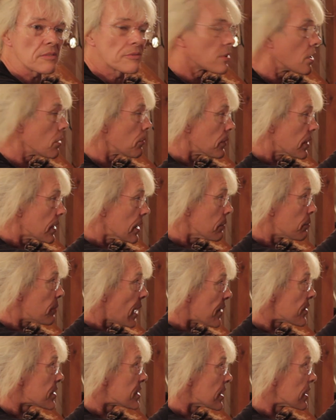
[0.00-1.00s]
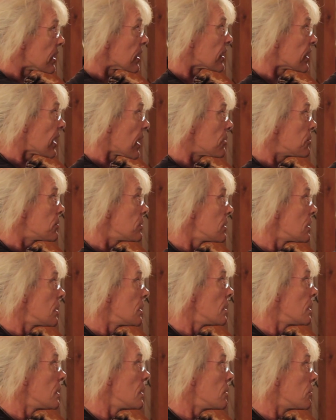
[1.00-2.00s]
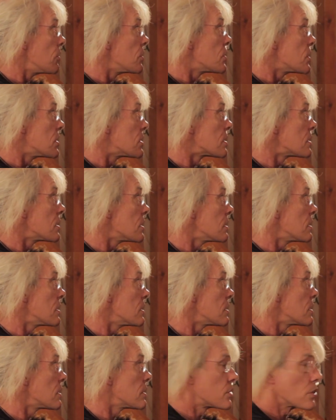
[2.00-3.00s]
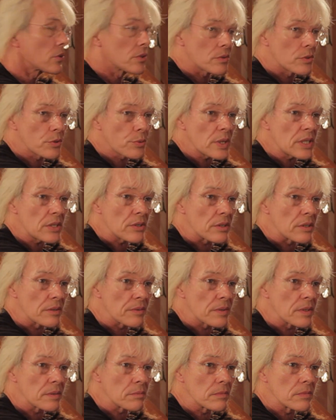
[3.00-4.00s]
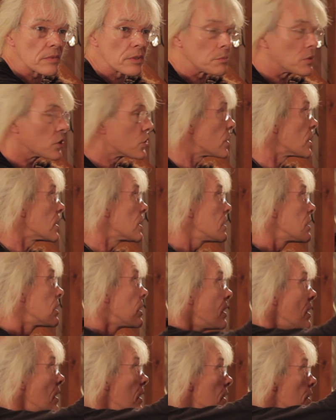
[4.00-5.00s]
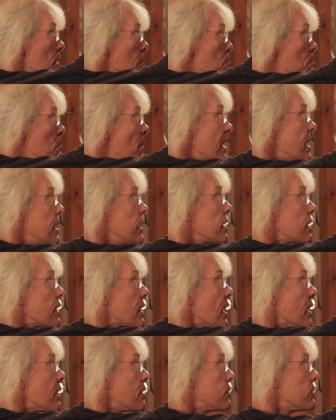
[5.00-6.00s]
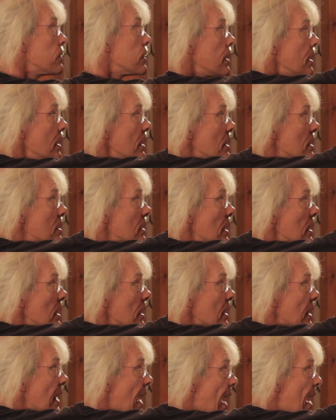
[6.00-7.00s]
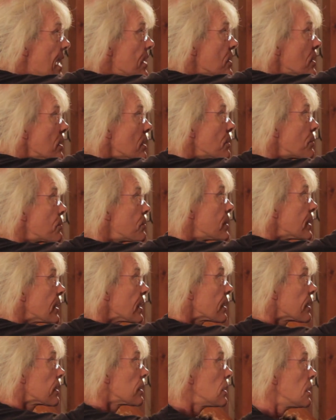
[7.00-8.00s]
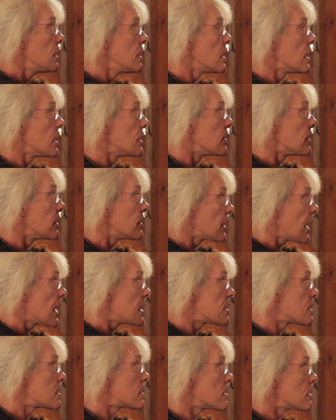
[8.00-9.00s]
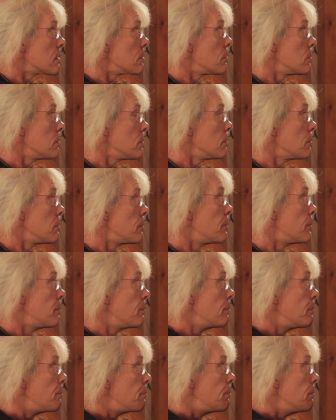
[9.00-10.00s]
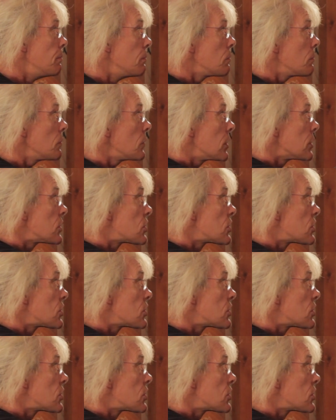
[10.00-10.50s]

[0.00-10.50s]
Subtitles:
from the parasitic cone, which is the sort of tweeter of the machine. The main cone is getting the annular ring, and that's the